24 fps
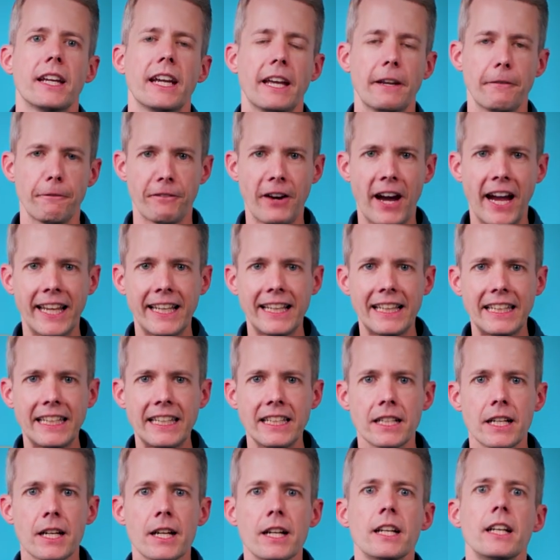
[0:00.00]
And
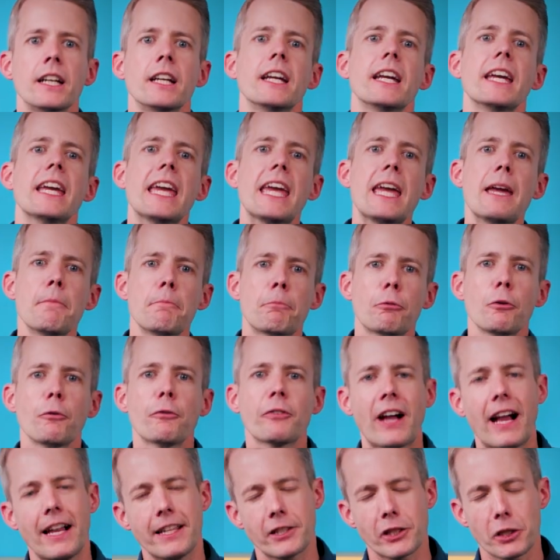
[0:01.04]
finally, improve
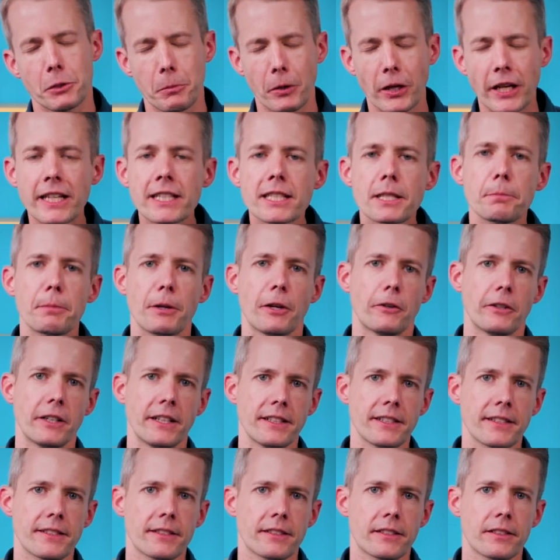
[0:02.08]
customer
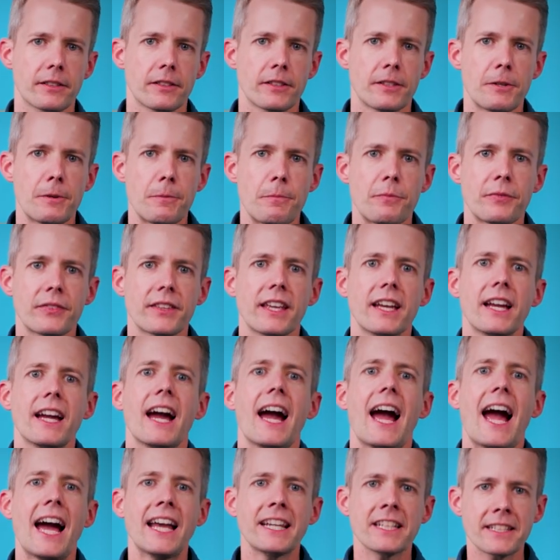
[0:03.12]
experience.
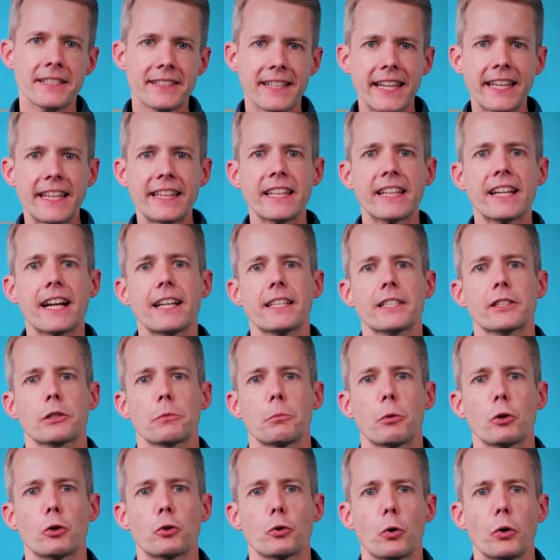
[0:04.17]
Understanding the
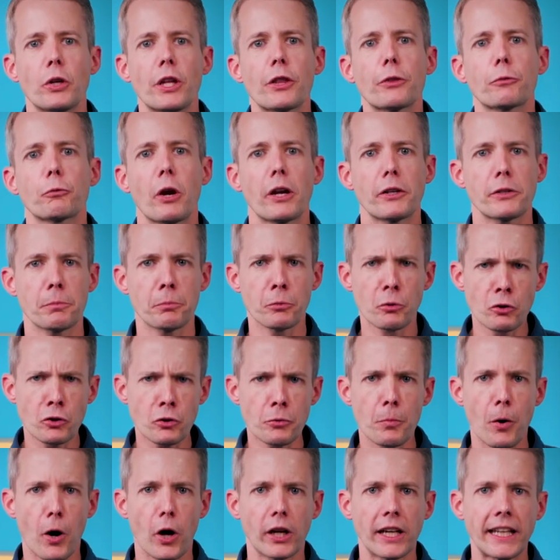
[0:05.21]
customer journey through
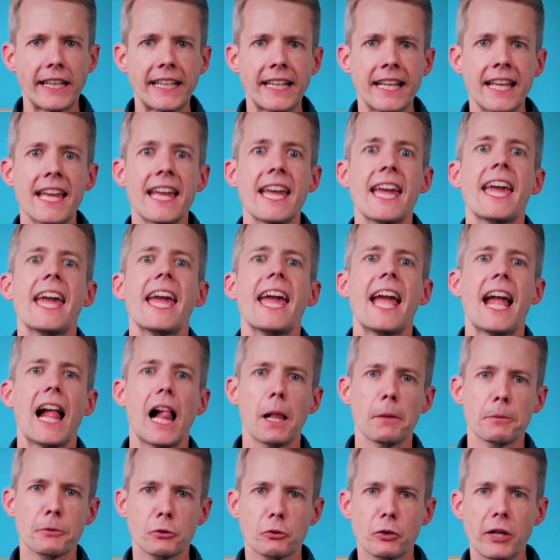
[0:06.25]
attribution modeling
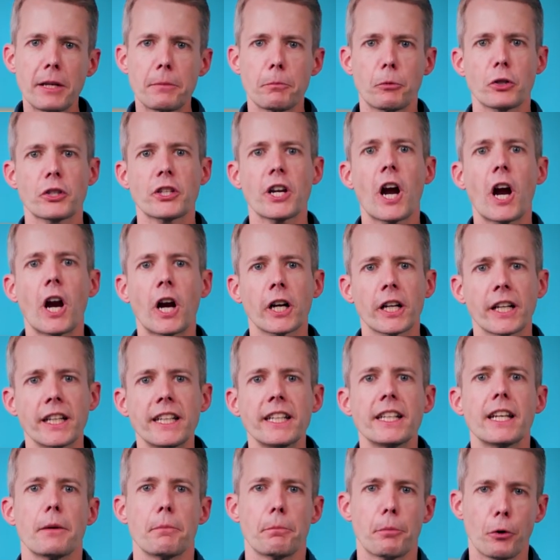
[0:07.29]
helps create more
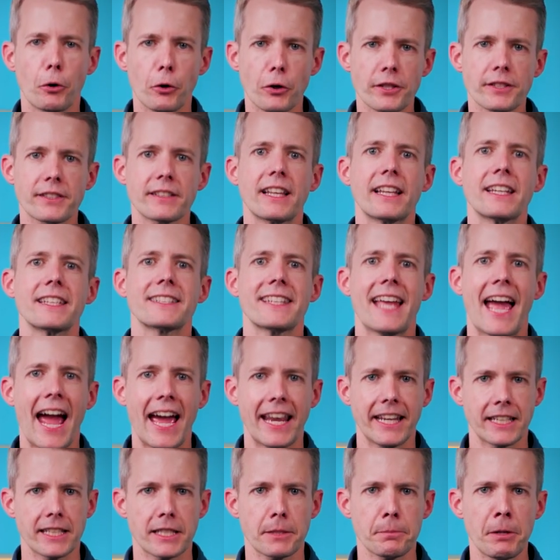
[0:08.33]
targeted and personalized
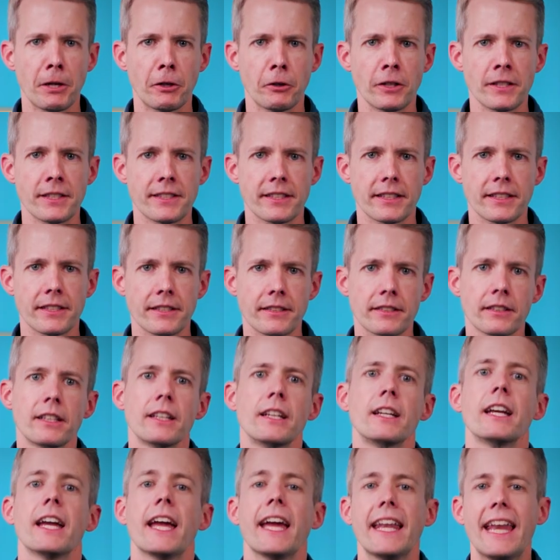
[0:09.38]
ad experiences,
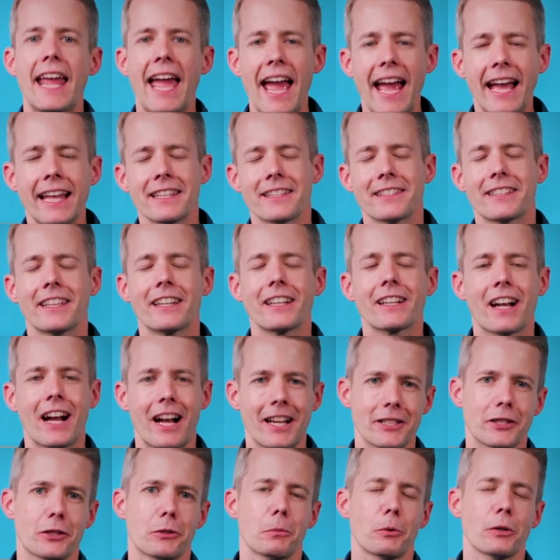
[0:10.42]
enhancing
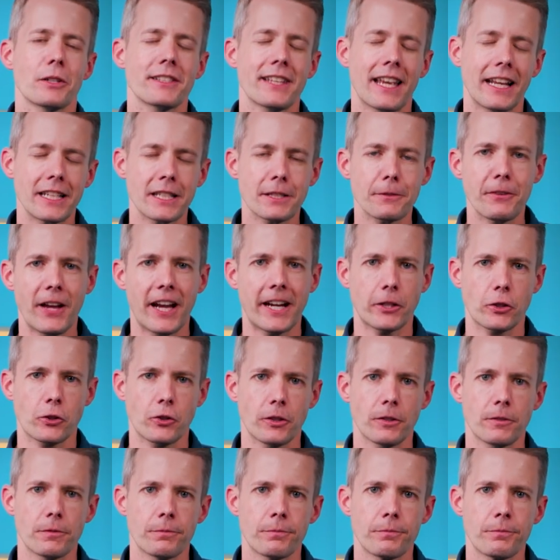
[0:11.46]
customer
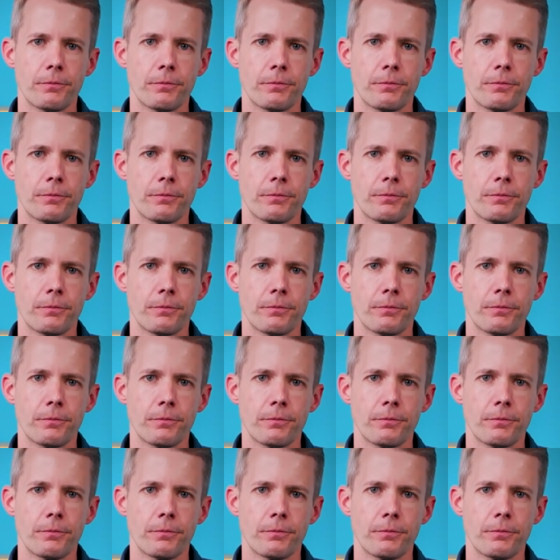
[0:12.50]
satisfaction.